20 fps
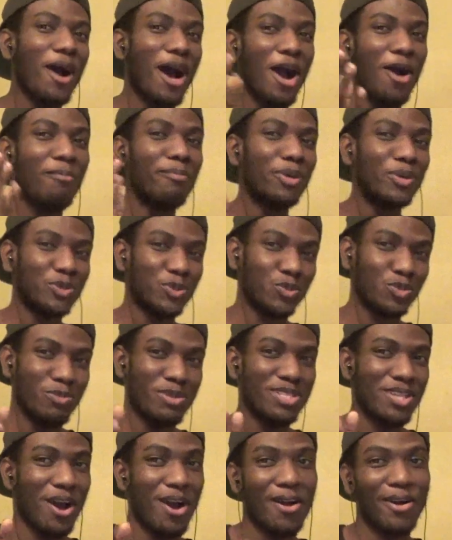how most
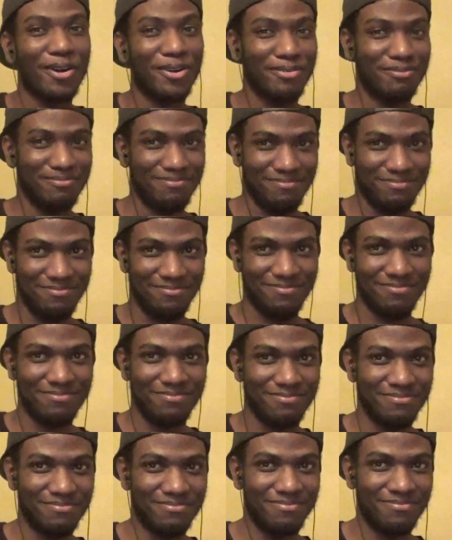women are.
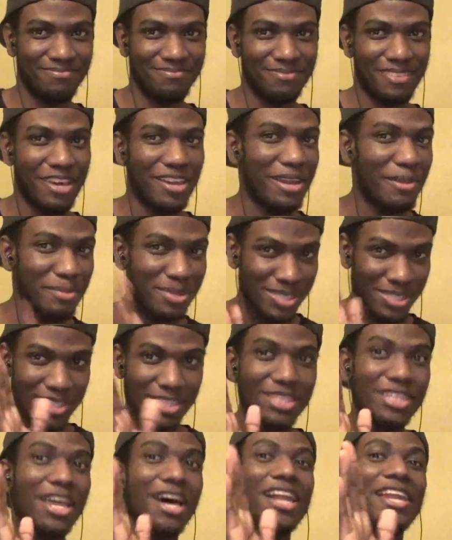Now let me
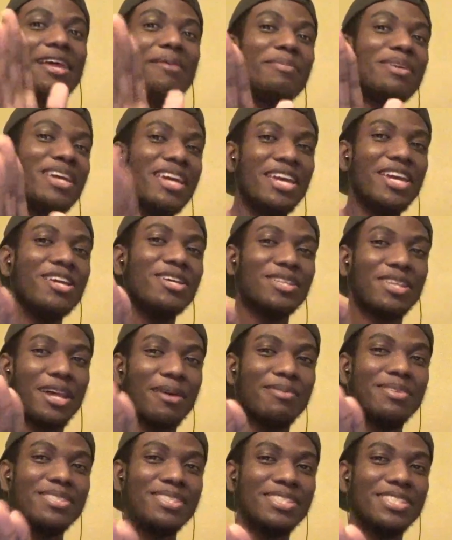now let me hear let
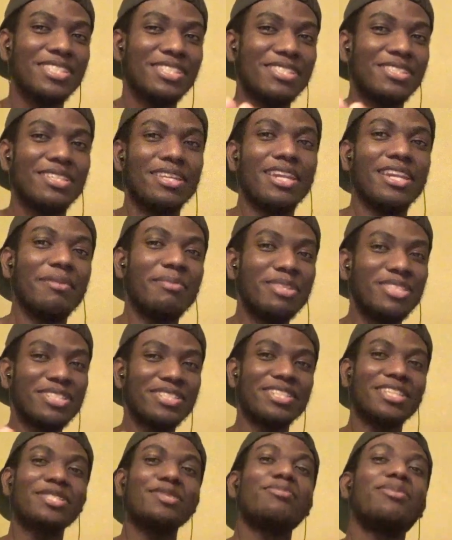me see let me
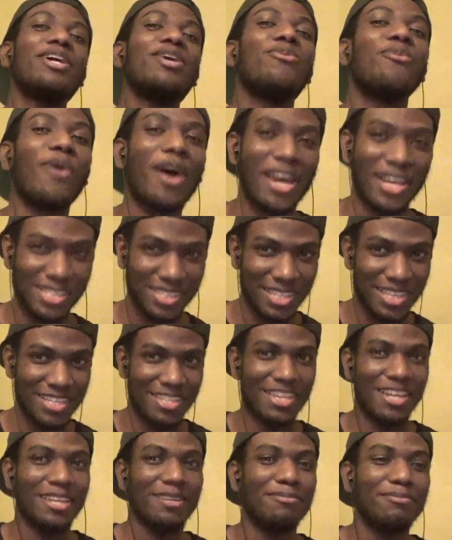just explain why I say
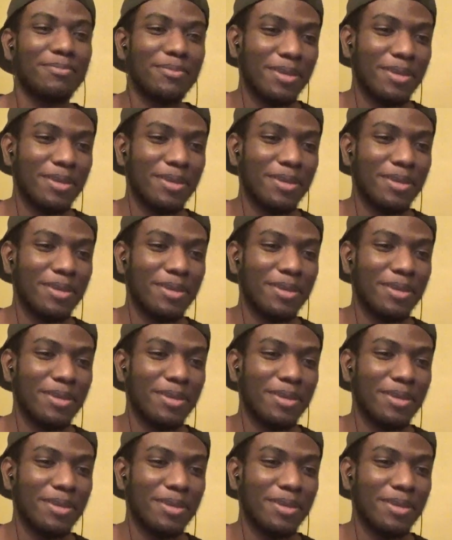that.